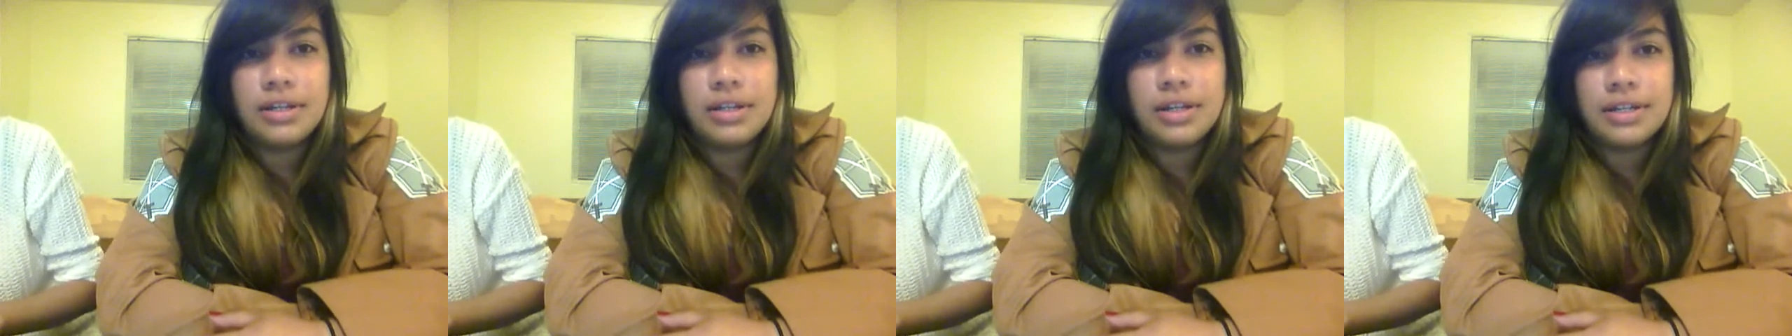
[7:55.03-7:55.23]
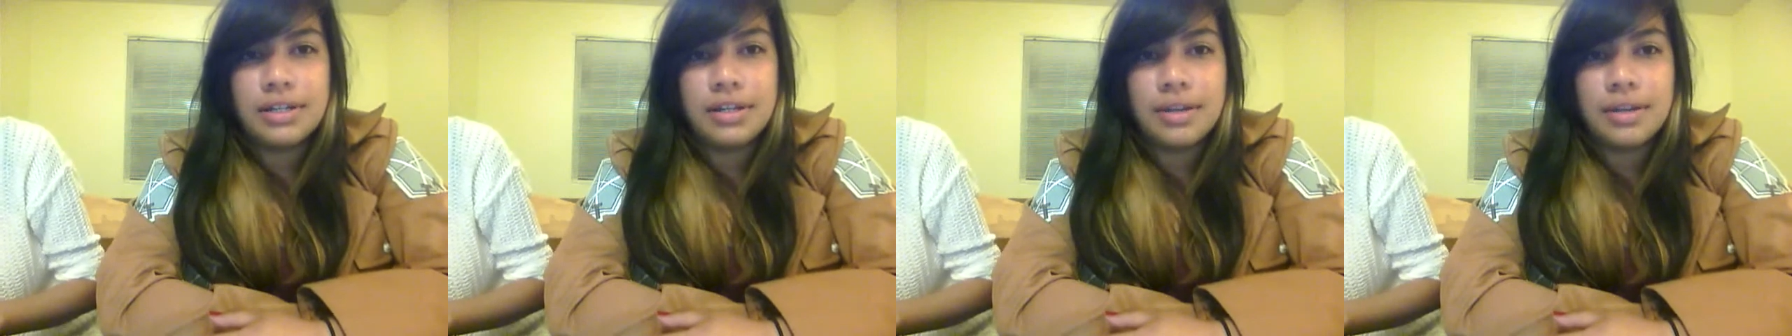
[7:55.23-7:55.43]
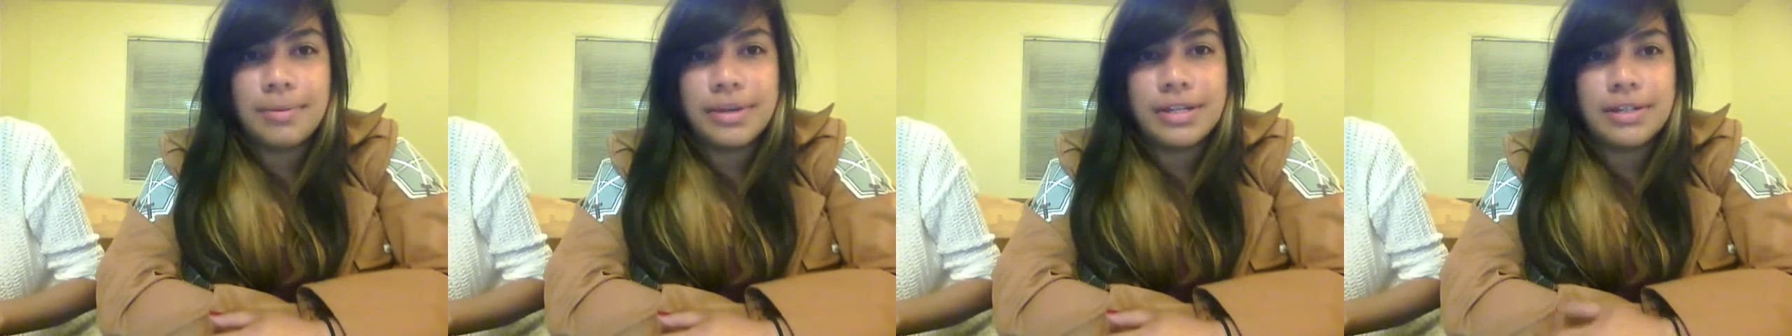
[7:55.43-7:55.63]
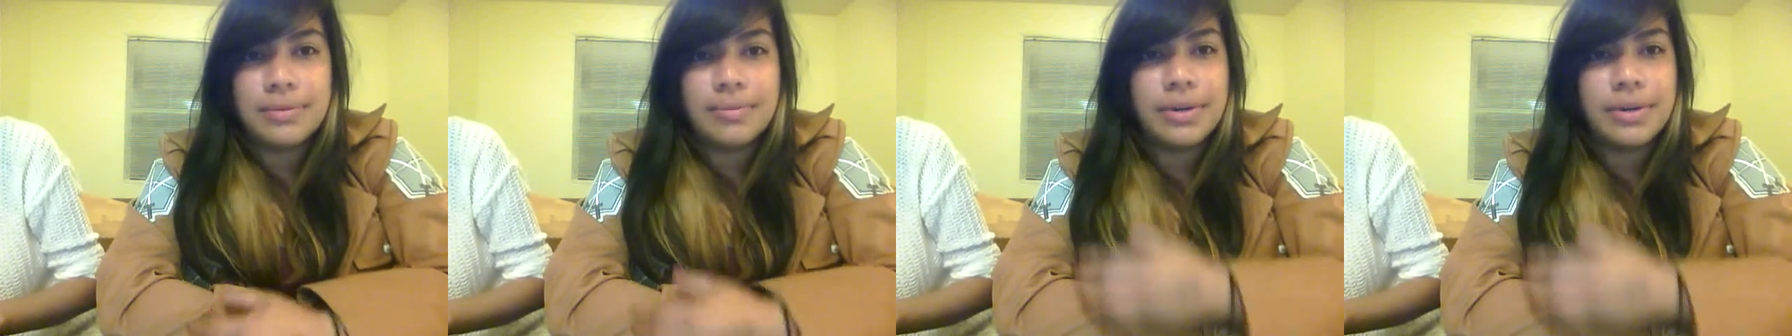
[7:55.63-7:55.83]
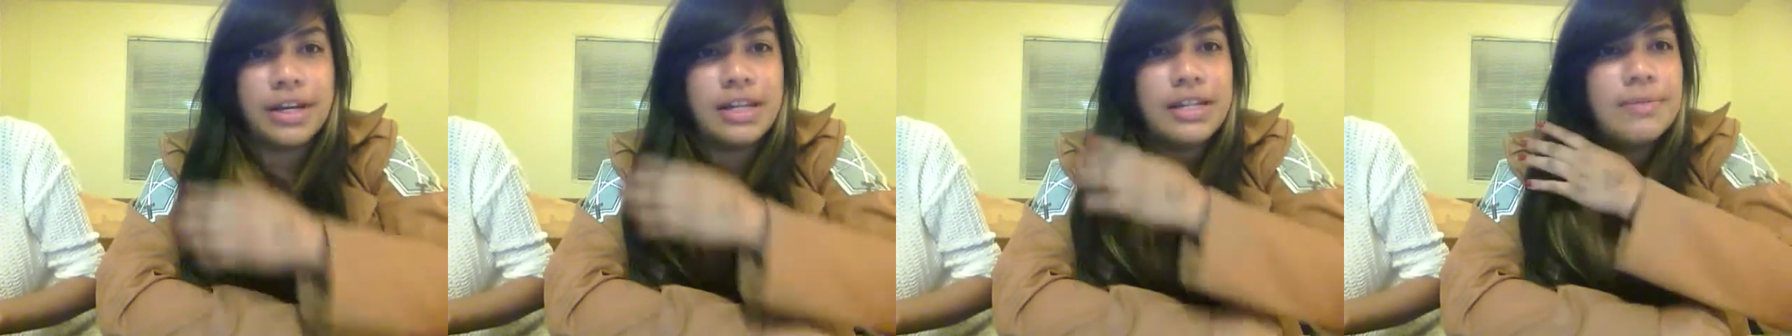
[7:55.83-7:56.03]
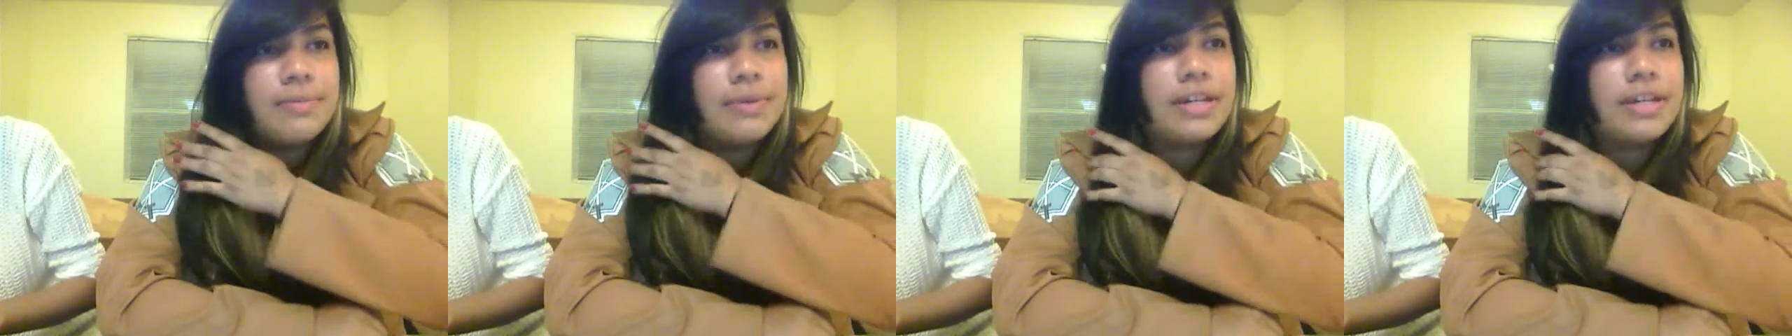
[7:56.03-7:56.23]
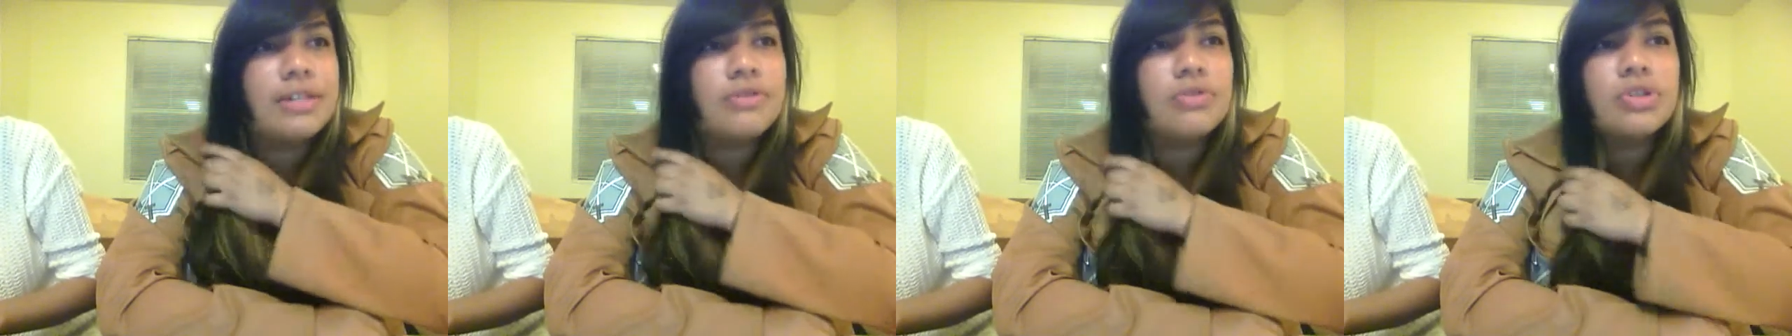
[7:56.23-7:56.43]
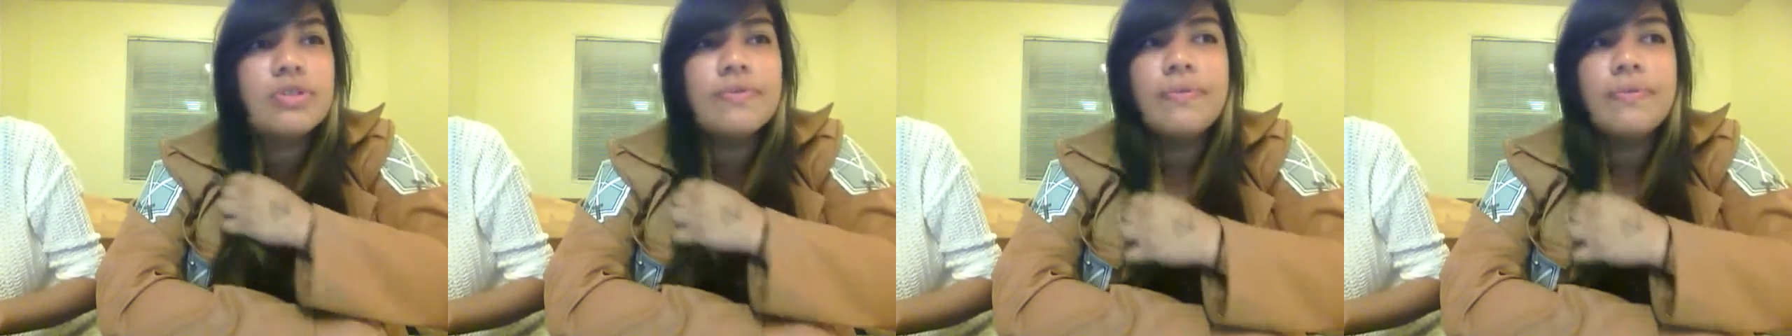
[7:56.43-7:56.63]
took us all by surprise because
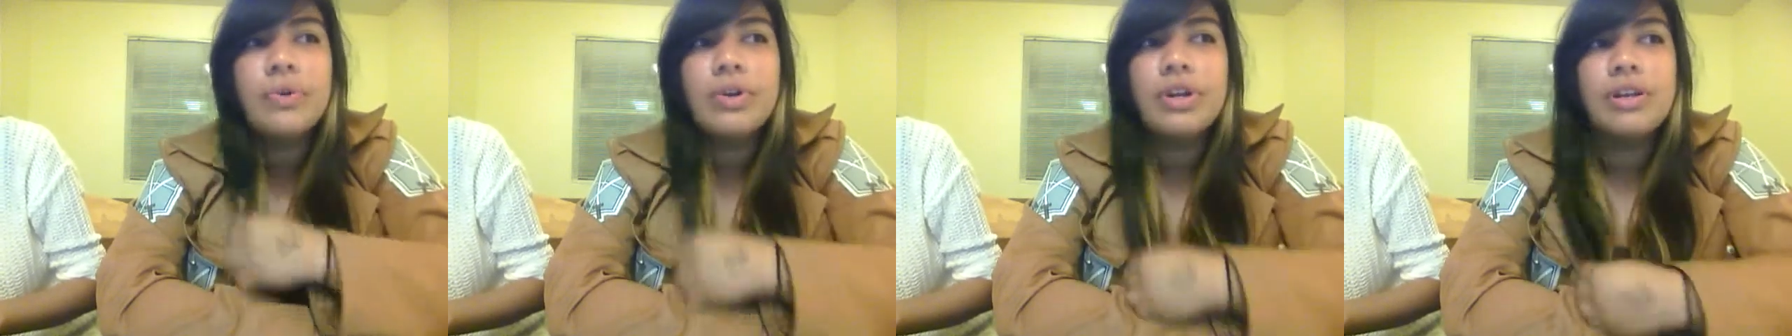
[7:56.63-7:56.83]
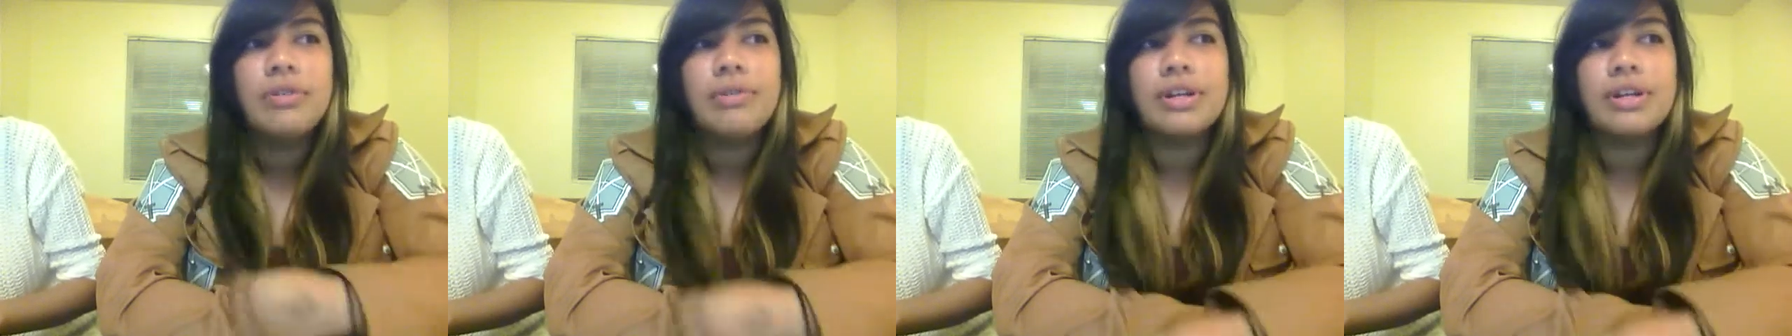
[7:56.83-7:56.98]
it was just 40